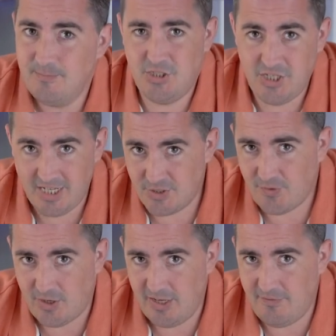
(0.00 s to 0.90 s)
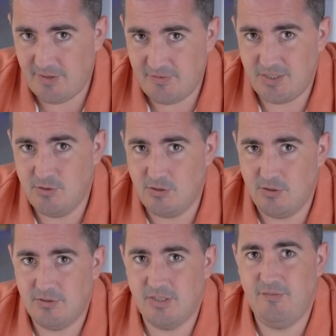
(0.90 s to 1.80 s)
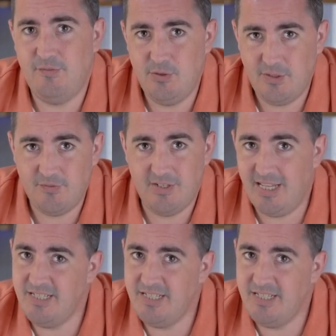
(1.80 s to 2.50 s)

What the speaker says: With the GH5, I've still got a few different